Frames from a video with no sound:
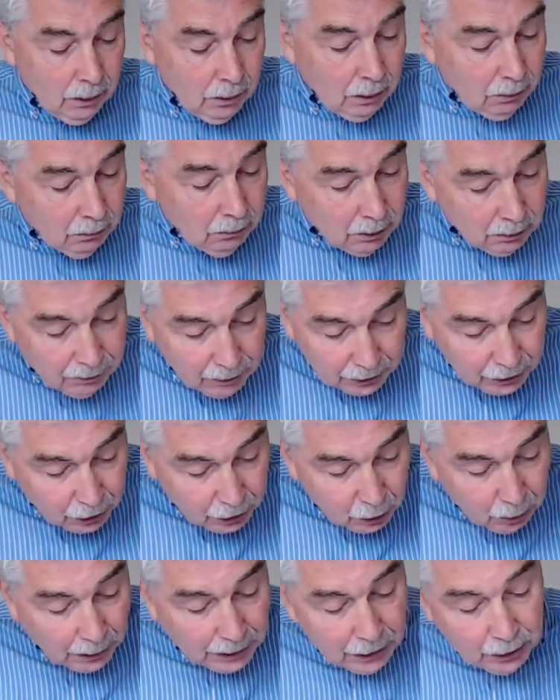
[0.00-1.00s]
Well, verses
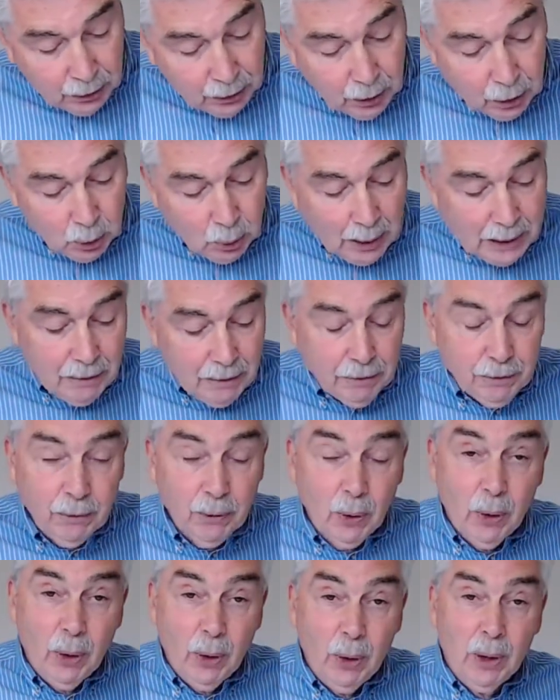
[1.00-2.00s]
22 to
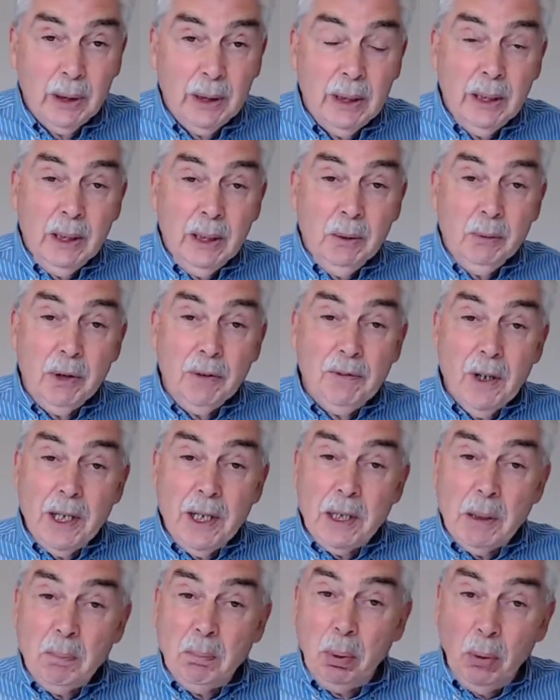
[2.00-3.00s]
24, we find
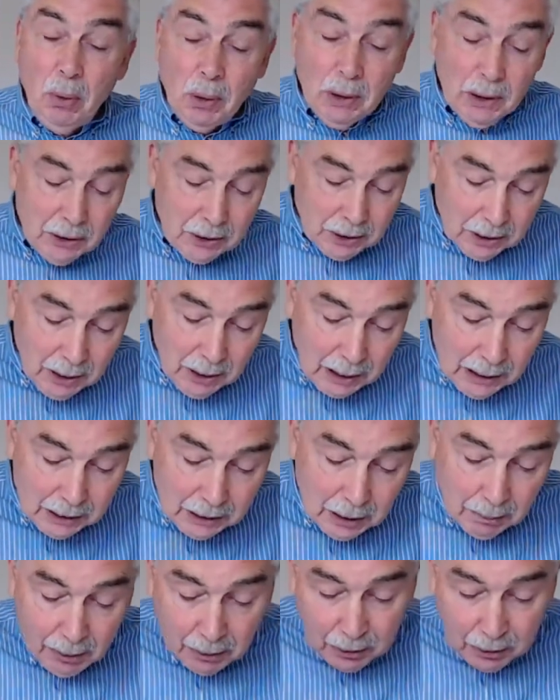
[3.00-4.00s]
that Paul and Silas are both